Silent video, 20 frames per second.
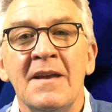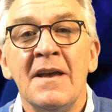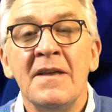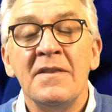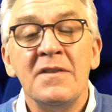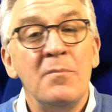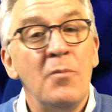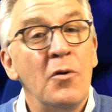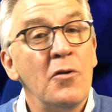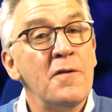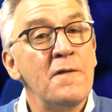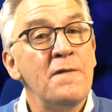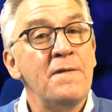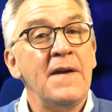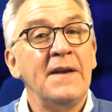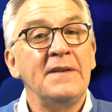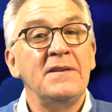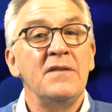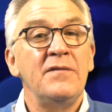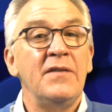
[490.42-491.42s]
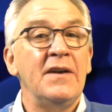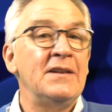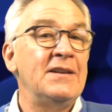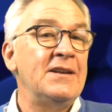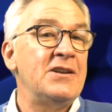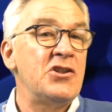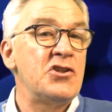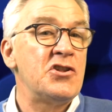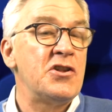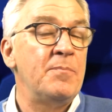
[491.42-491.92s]
The more effective our
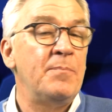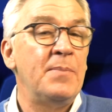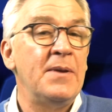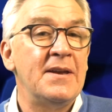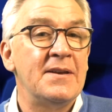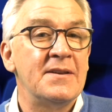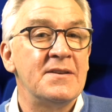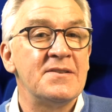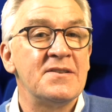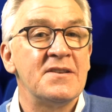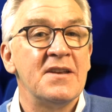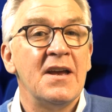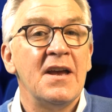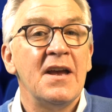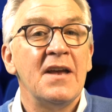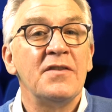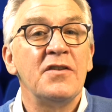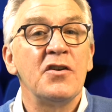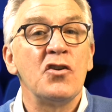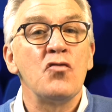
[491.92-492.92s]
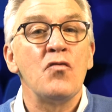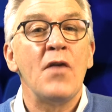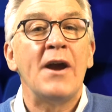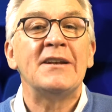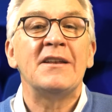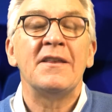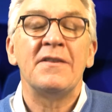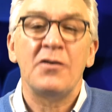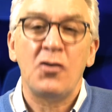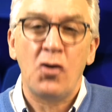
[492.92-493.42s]
leadership is, the
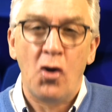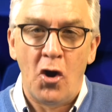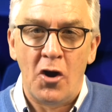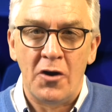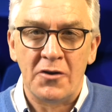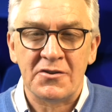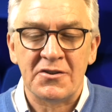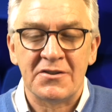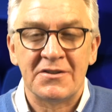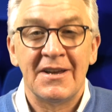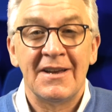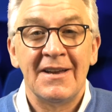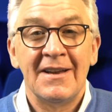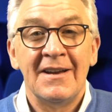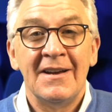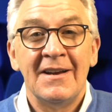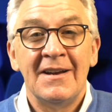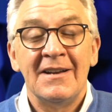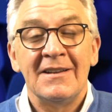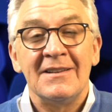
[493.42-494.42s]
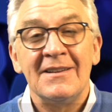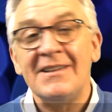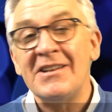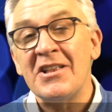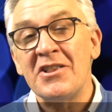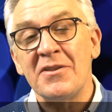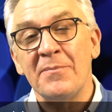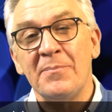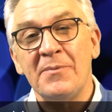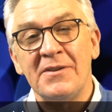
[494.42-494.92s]
greater the cost.
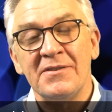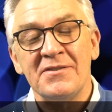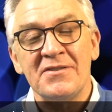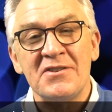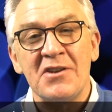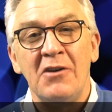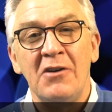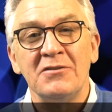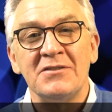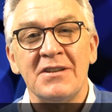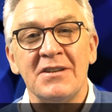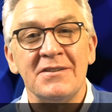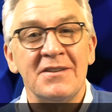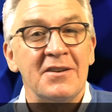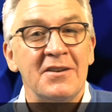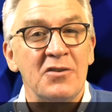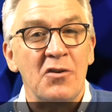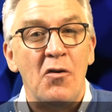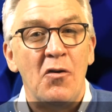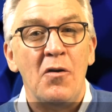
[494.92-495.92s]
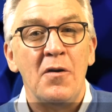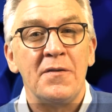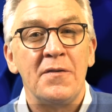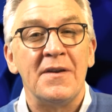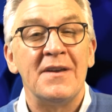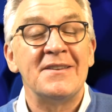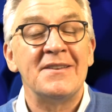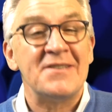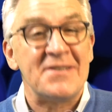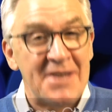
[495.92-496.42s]
Leadership consultant and
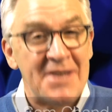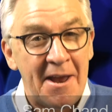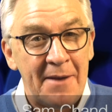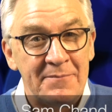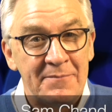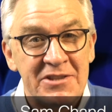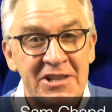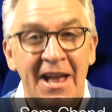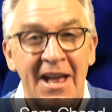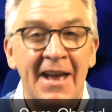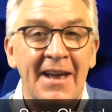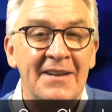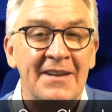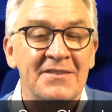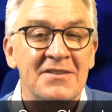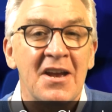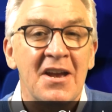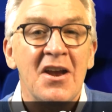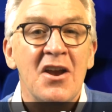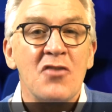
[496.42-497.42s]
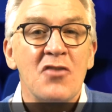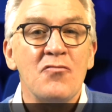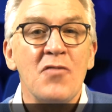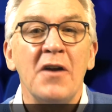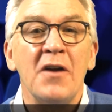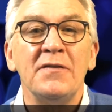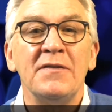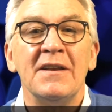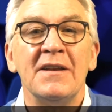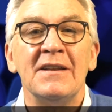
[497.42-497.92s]
author Sam Chand
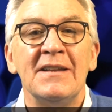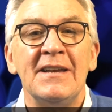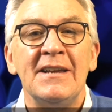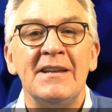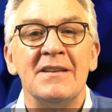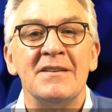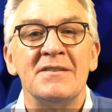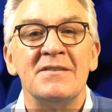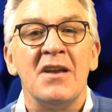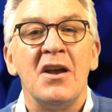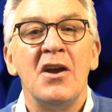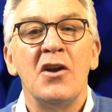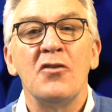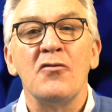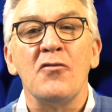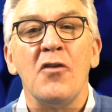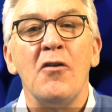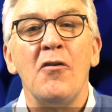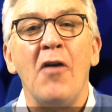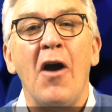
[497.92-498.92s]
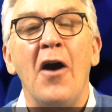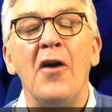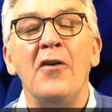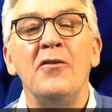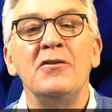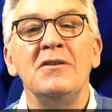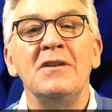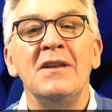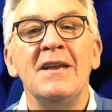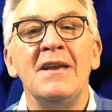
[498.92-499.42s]
wrote that leaders grow
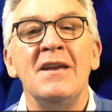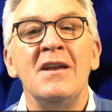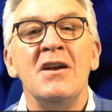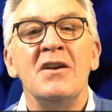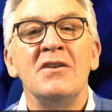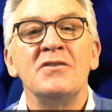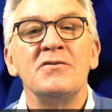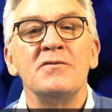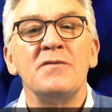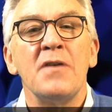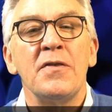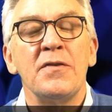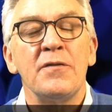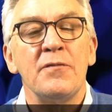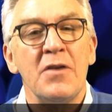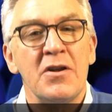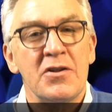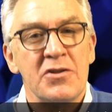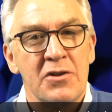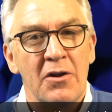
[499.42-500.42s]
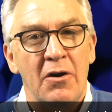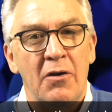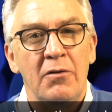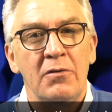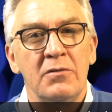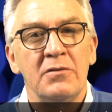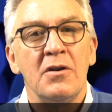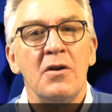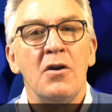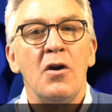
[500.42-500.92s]
only to the
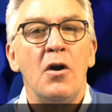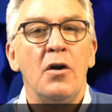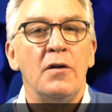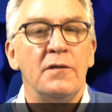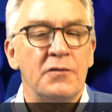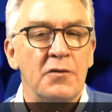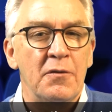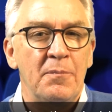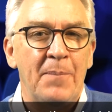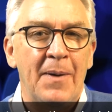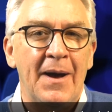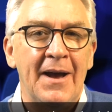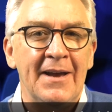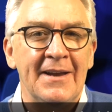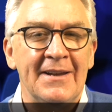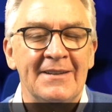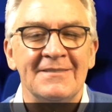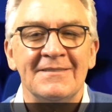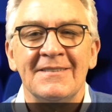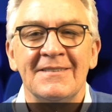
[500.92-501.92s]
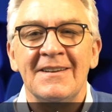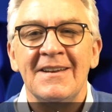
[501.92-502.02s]
threshold of your pain,